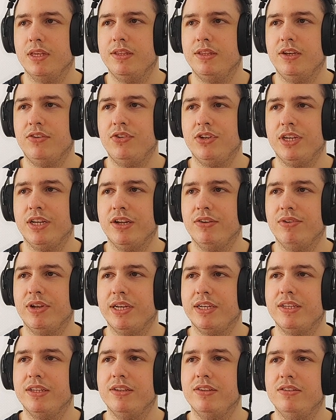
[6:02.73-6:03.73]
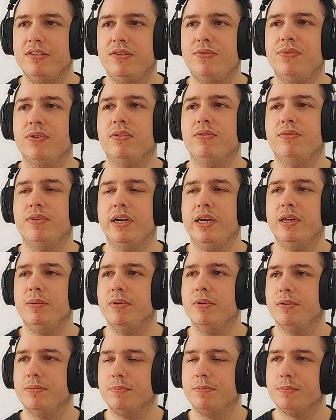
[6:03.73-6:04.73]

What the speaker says: that she can have like different vibe.